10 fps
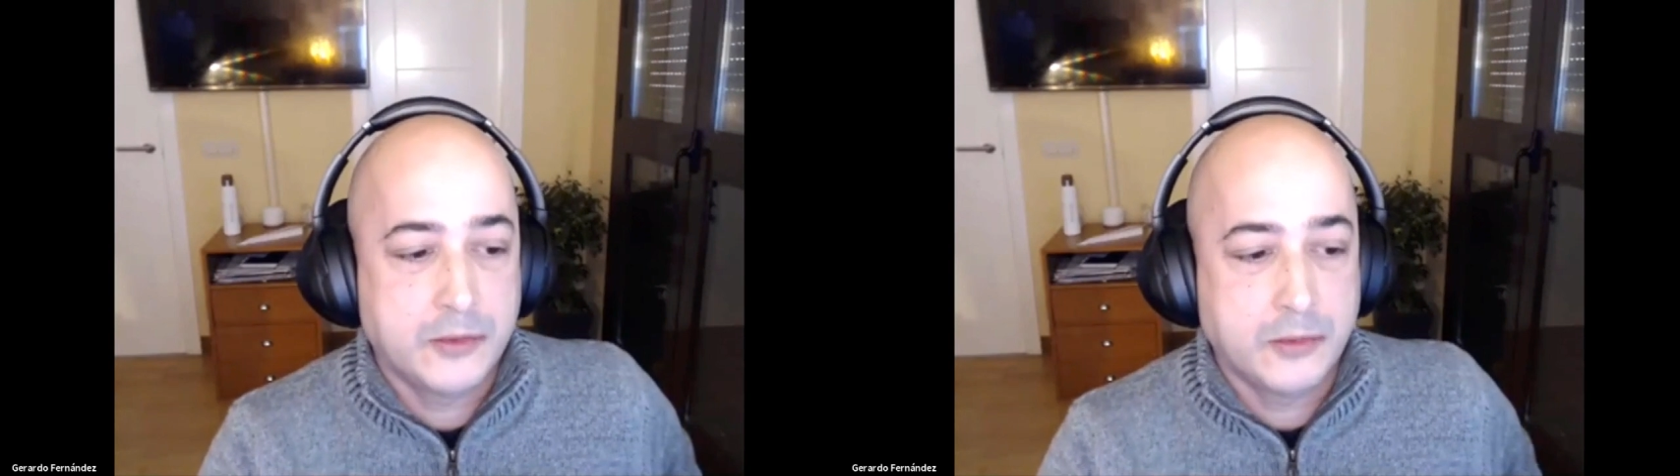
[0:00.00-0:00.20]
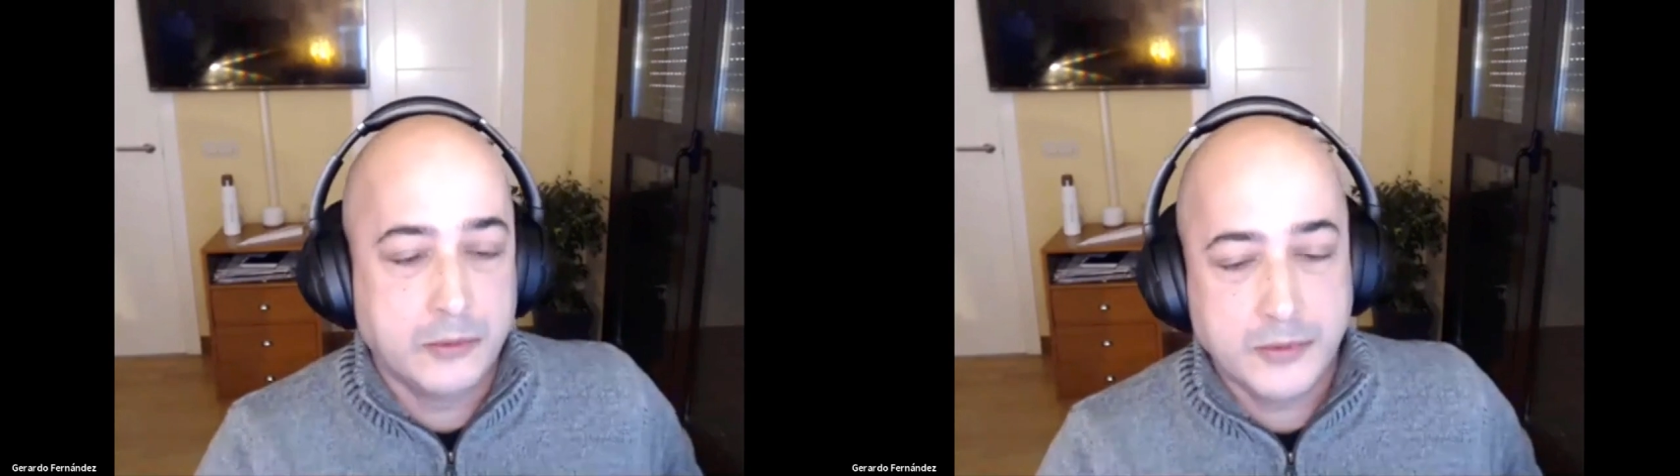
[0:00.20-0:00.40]

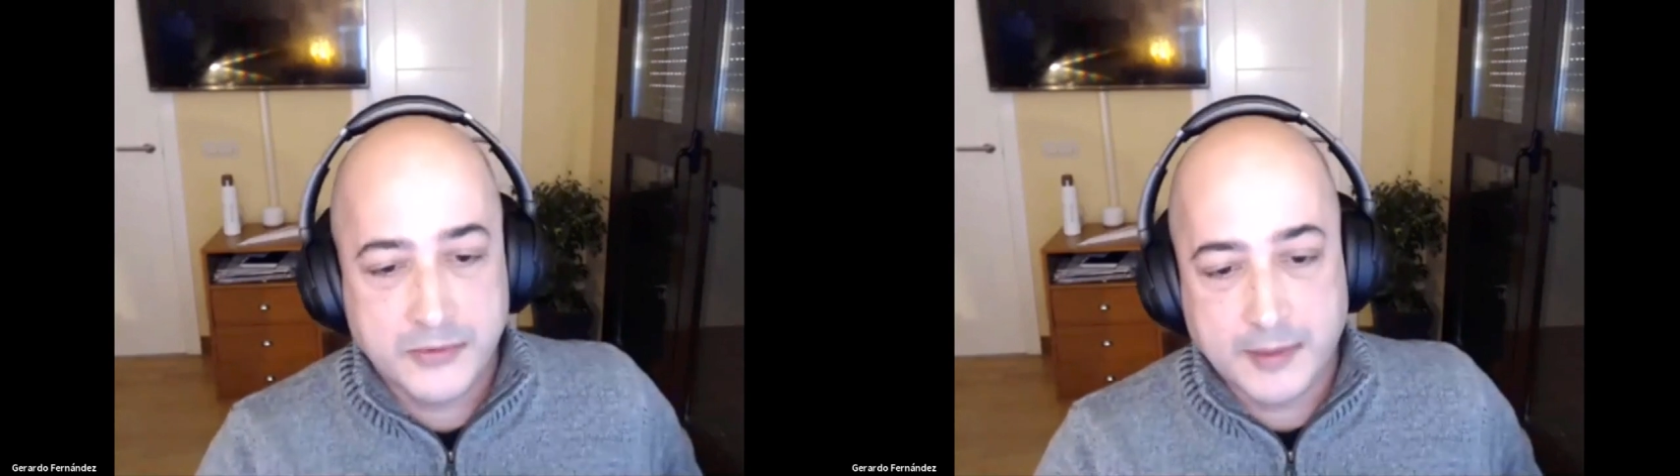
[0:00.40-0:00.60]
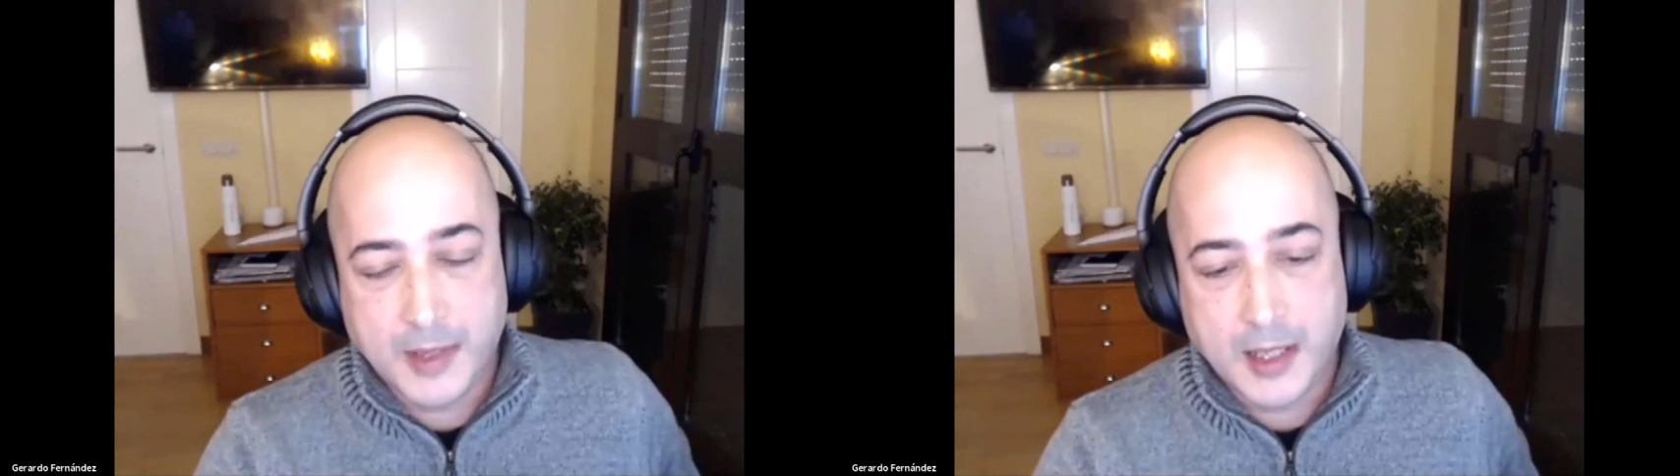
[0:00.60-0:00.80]
to
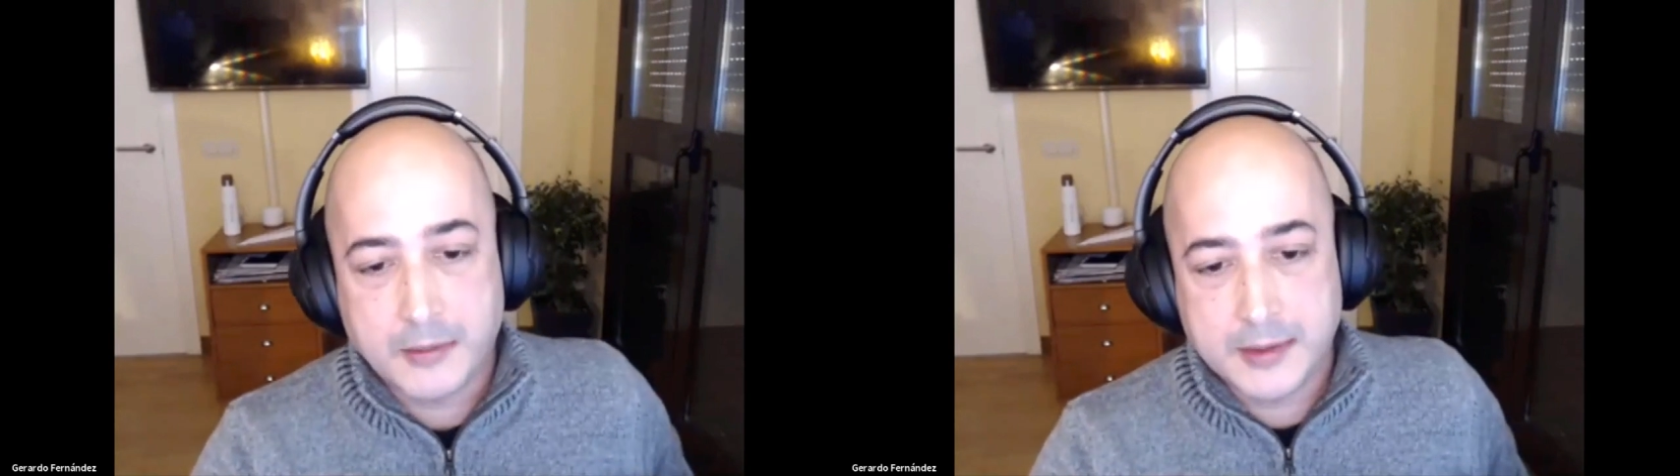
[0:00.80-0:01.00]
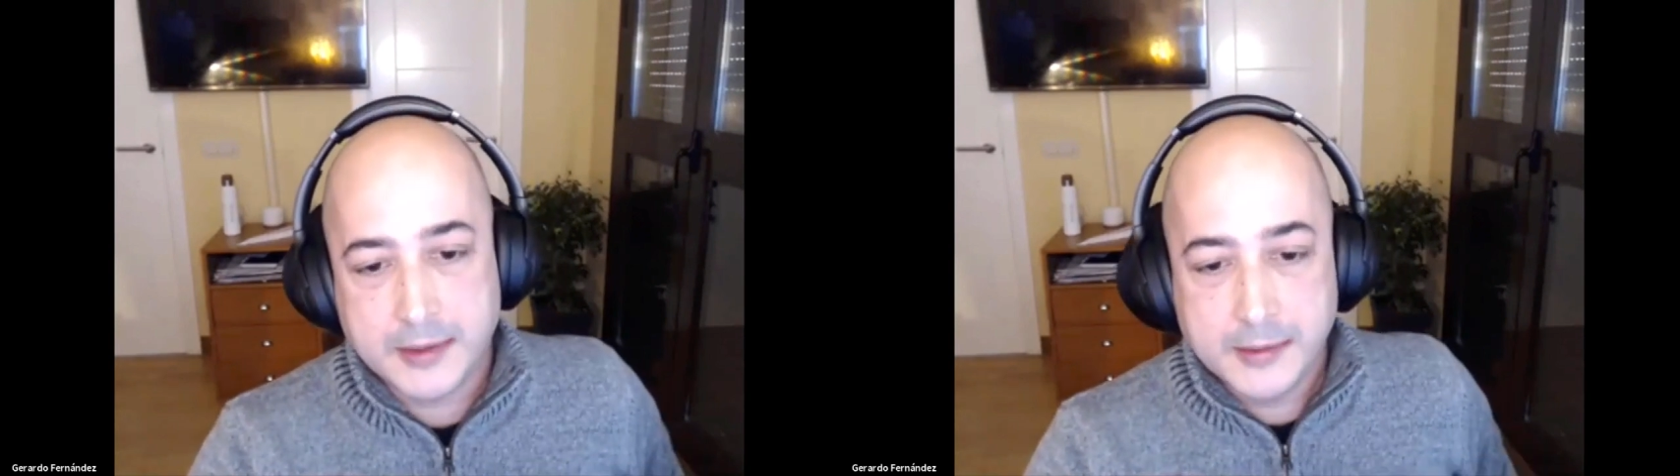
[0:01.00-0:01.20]

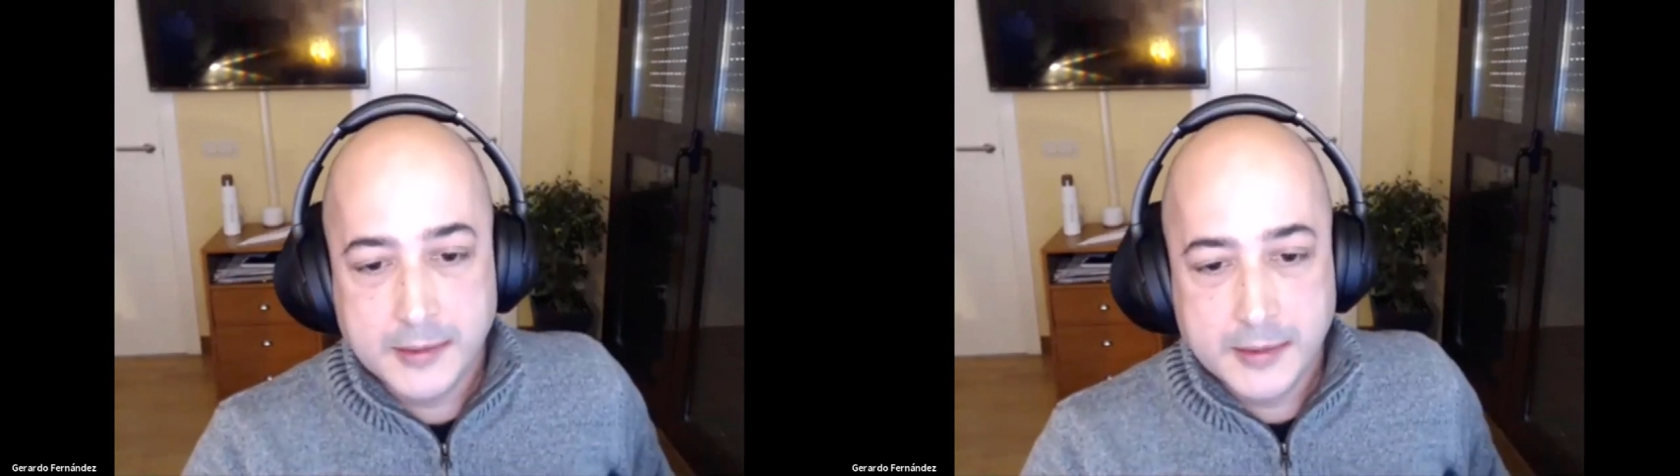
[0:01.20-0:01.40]
similarity.